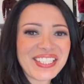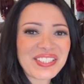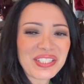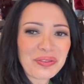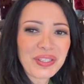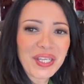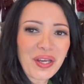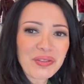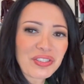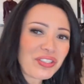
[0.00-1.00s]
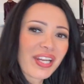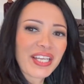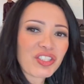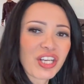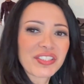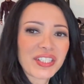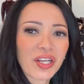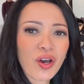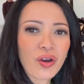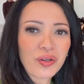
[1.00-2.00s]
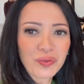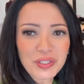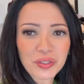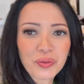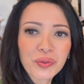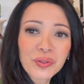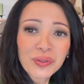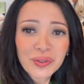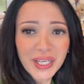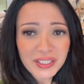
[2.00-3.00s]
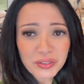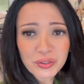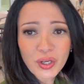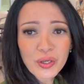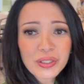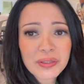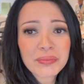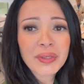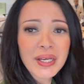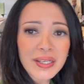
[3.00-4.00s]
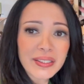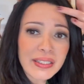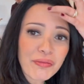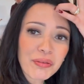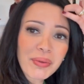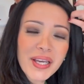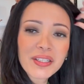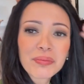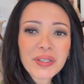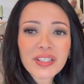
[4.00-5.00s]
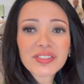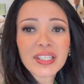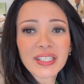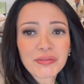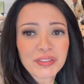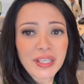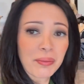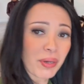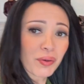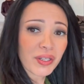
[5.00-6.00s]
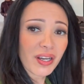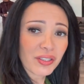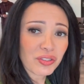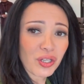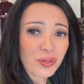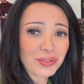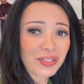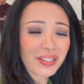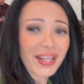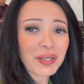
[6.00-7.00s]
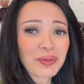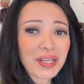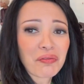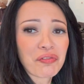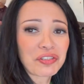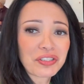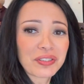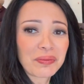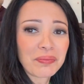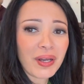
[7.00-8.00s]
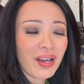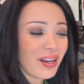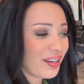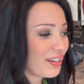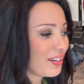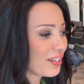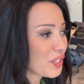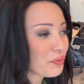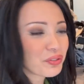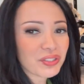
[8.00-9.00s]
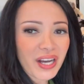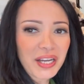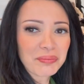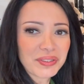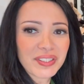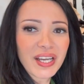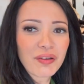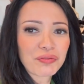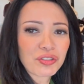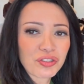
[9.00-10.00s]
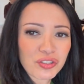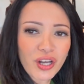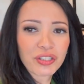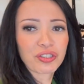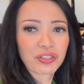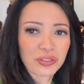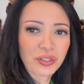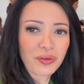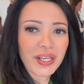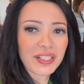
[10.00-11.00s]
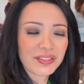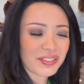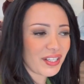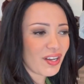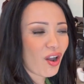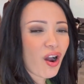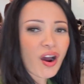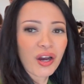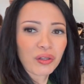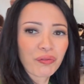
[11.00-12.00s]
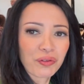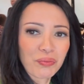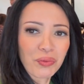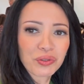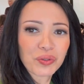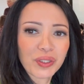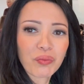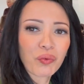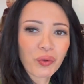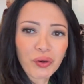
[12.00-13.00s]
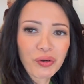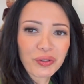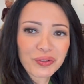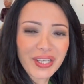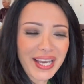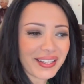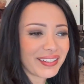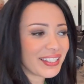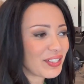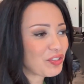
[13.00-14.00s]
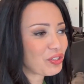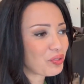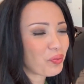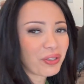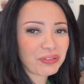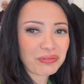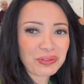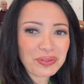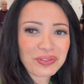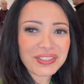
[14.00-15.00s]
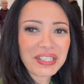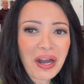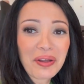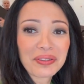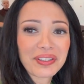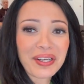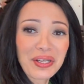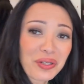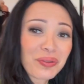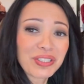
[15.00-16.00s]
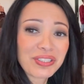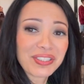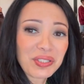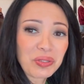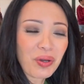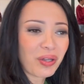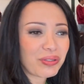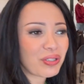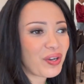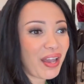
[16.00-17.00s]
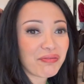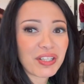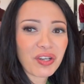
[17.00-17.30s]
So we are now just like chatting along with the crew, getting to know them even better, because they live in America, so it's not like we can visit them a lot of the time, but they have such a great heart for the Muslim world, and it's just wonderful to see other Christians who also have that